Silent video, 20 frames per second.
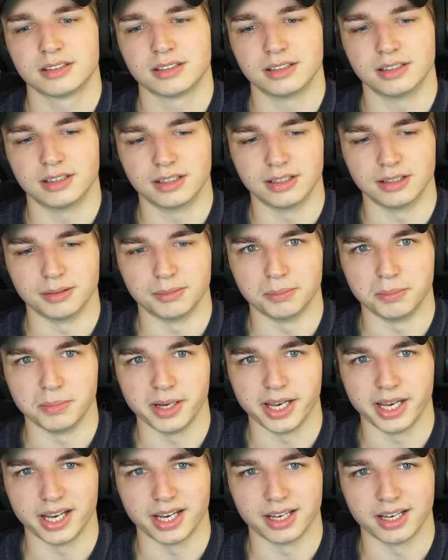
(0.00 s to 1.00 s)
Oh
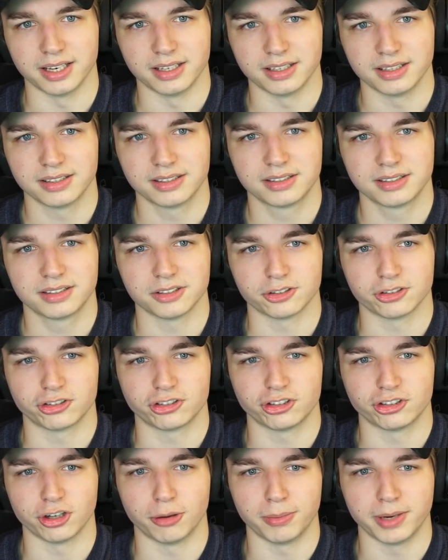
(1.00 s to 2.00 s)
man, there's
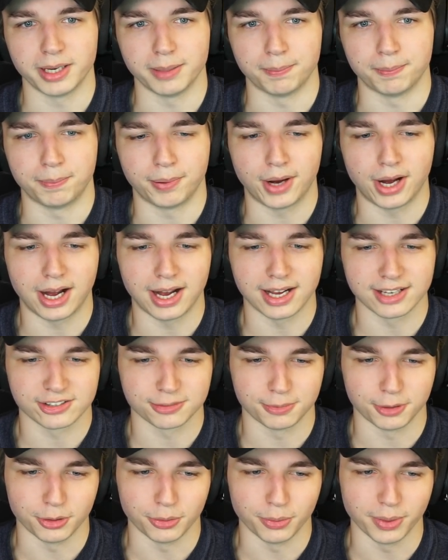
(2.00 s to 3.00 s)
so many
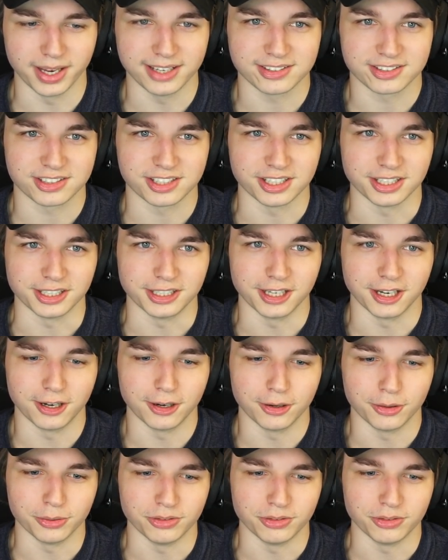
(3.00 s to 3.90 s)
possible ways to go,